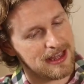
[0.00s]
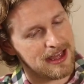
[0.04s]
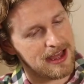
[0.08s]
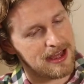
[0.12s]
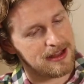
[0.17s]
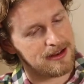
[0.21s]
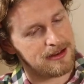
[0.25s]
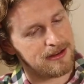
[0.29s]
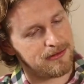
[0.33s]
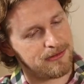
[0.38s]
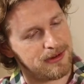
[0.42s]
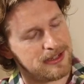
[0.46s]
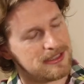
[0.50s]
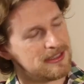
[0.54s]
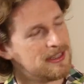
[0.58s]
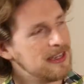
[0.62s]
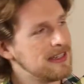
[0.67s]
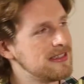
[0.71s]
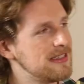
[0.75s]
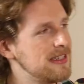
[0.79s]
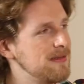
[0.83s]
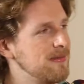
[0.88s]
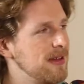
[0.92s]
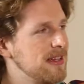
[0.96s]
and the reason I
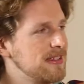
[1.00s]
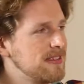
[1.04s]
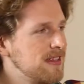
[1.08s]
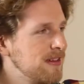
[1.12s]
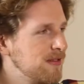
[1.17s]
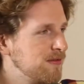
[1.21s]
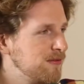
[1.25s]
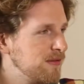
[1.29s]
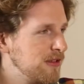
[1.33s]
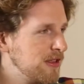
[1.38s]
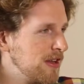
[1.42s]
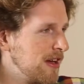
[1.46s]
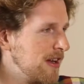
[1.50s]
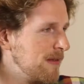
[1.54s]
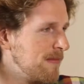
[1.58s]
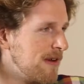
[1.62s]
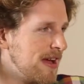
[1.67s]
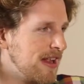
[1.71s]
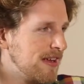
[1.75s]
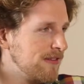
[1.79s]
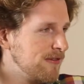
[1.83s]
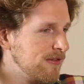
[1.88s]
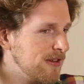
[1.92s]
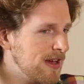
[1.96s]
see myself with
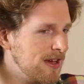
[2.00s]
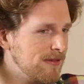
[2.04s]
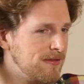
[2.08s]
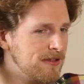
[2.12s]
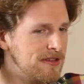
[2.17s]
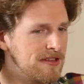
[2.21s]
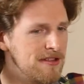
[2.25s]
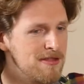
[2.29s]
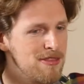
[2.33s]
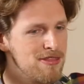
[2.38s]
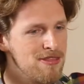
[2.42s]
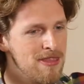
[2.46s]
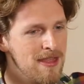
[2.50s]
Automattic forever,